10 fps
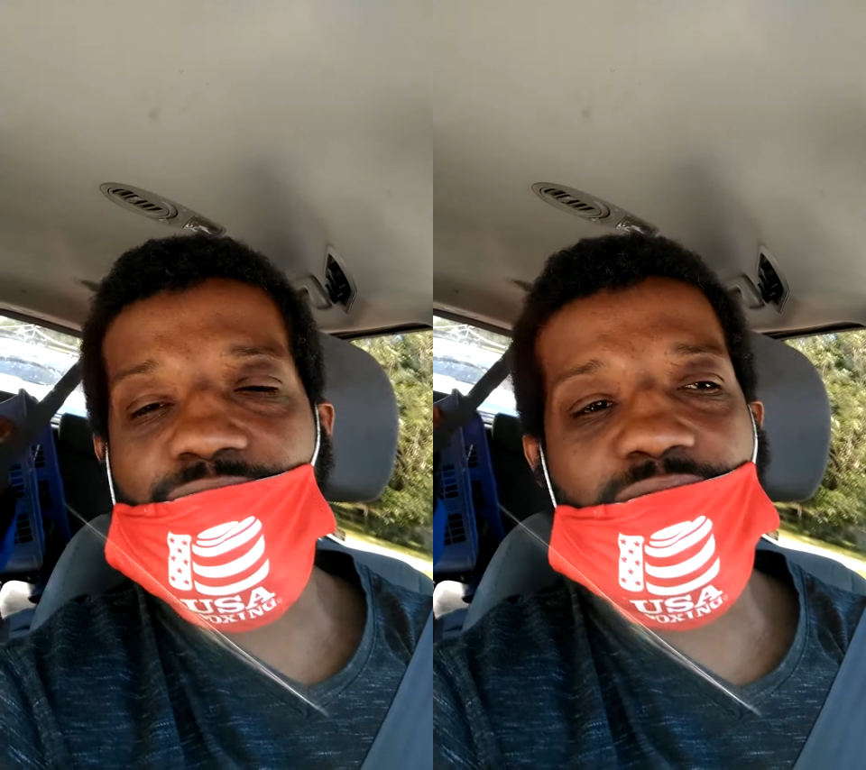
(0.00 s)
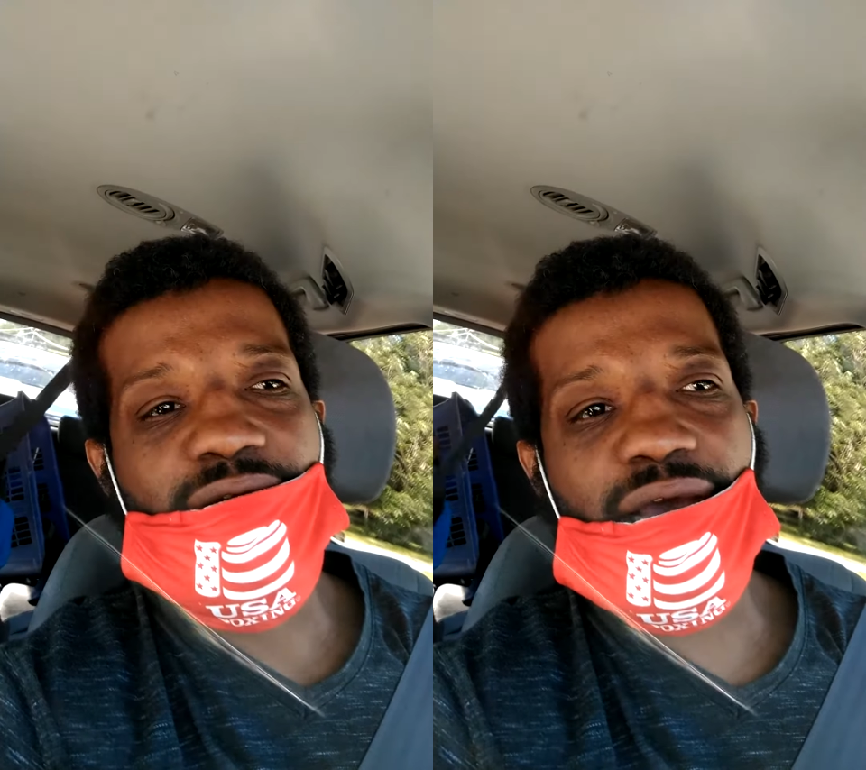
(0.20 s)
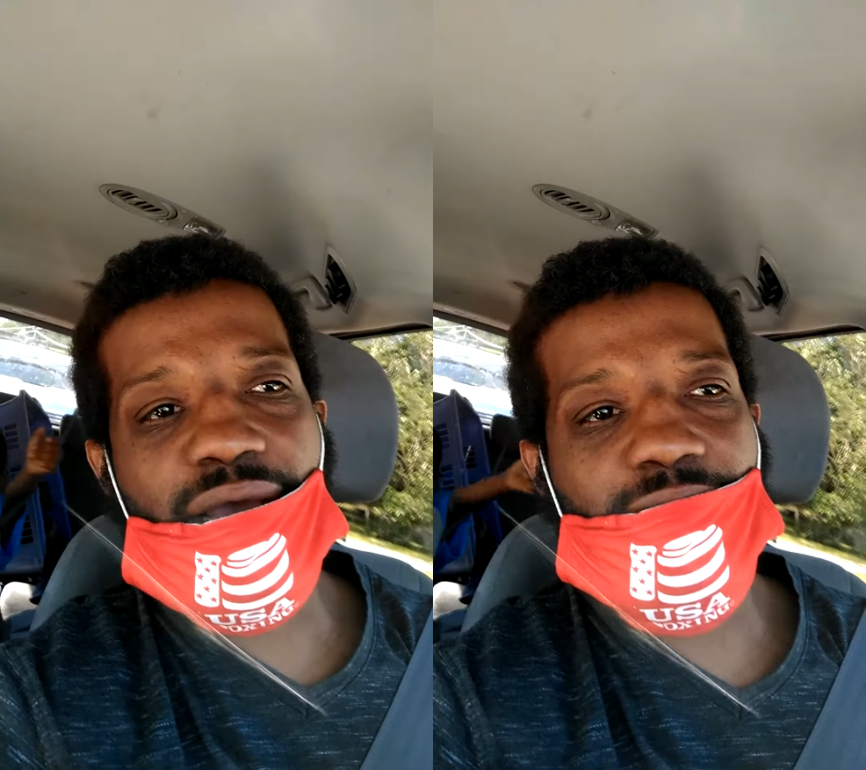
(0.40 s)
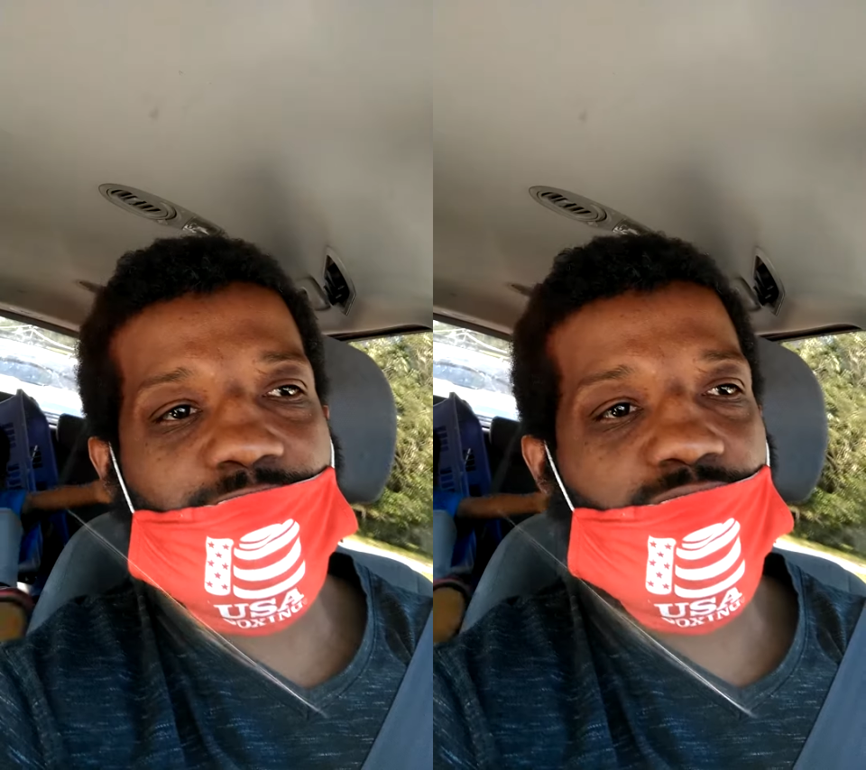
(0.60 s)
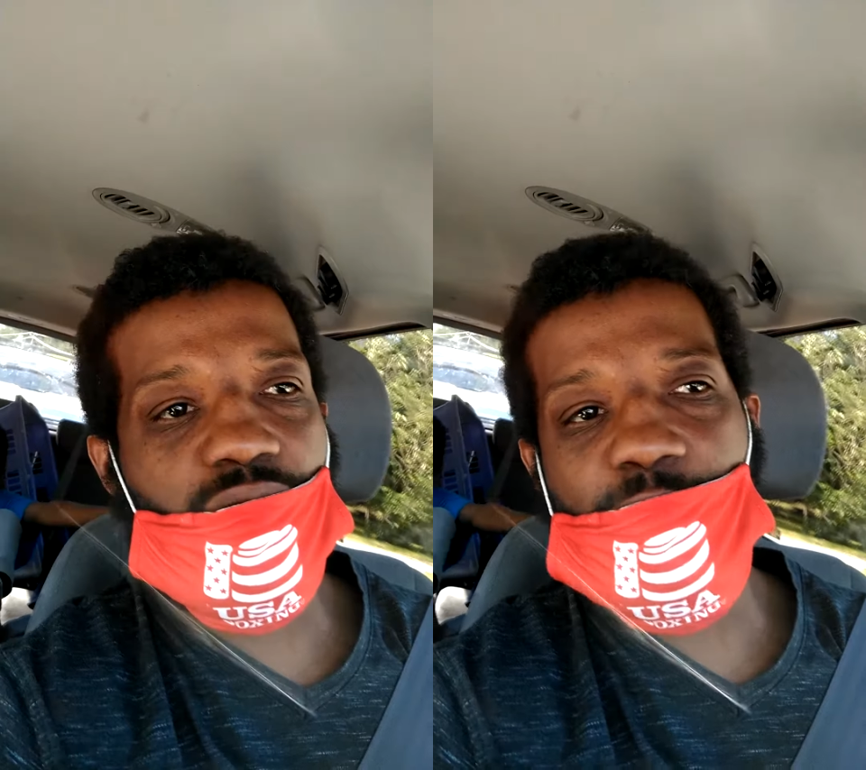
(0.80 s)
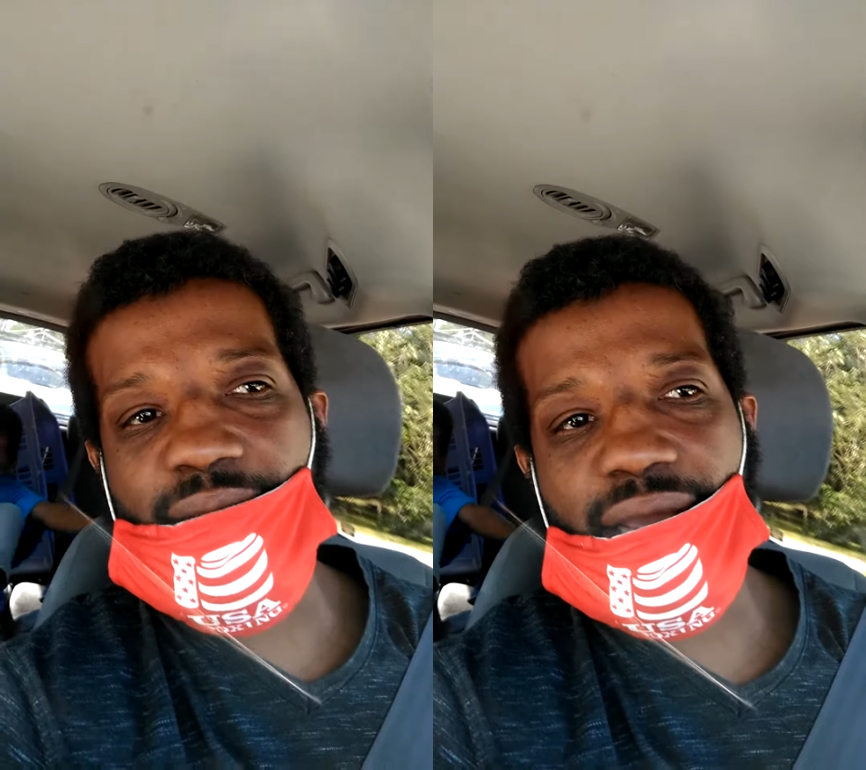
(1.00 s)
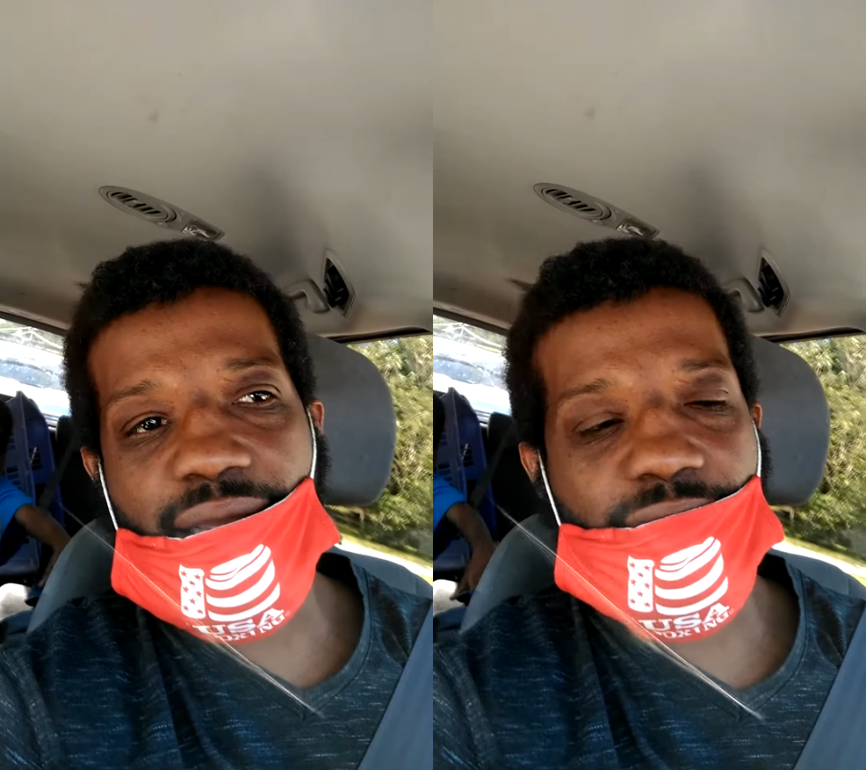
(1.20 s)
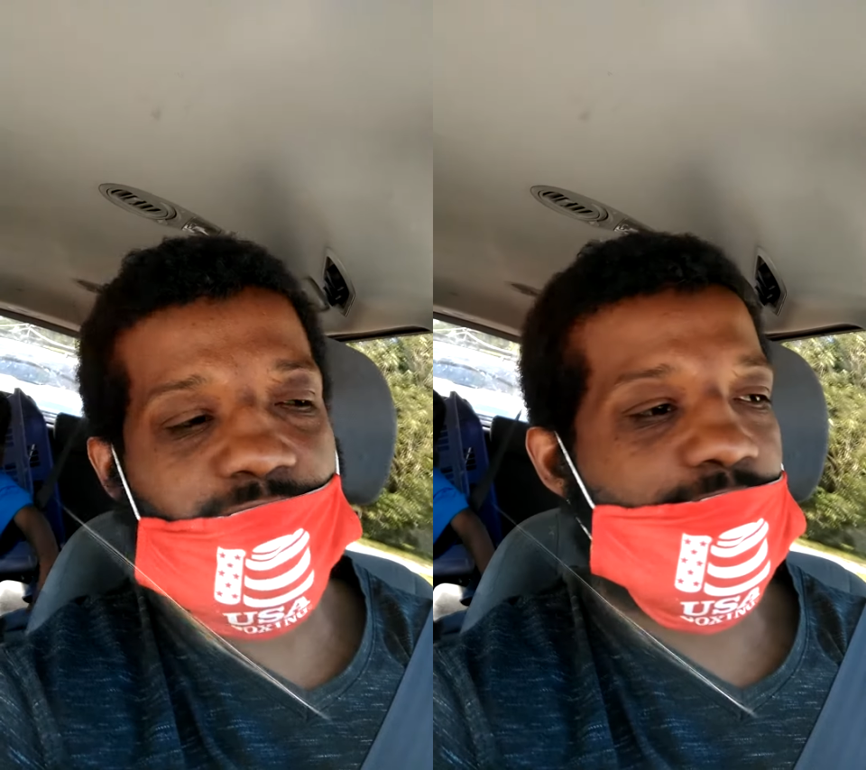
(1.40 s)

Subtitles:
or not, or bad?